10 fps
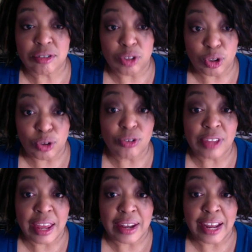used
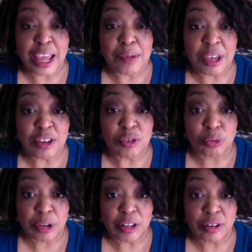that name in
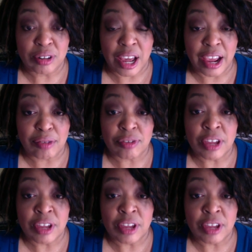real life.